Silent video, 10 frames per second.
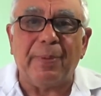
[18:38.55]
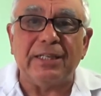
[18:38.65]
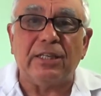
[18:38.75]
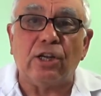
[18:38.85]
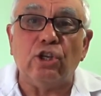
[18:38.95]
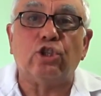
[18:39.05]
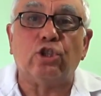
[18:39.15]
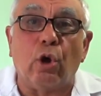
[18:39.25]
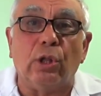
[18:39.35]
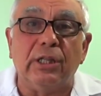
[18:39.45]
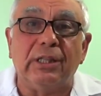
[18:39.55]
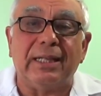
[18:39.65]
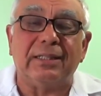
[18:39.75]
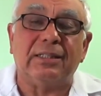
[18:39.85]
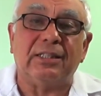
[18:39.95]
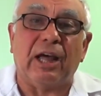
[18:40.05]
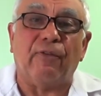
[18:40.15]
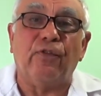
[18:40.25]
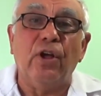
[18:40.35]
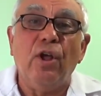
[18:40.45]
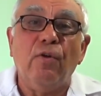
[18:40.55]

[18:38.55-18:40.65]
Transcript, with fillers: basically stolen that stuff